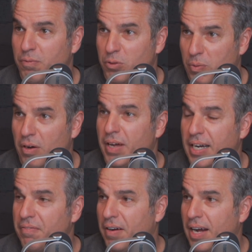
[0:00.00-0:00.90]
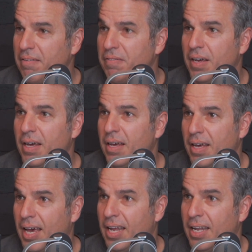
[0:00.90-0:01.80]
for twelve ninety five. Yeah.
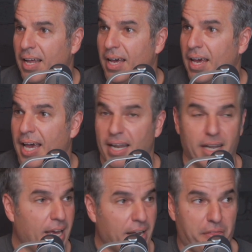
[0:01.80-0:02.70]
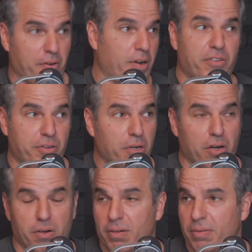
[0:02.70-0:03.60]
And uh, and and a thirty two
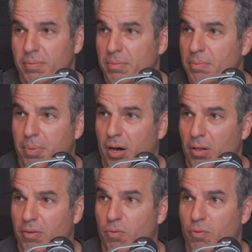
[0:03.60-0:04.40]
dollar bottle of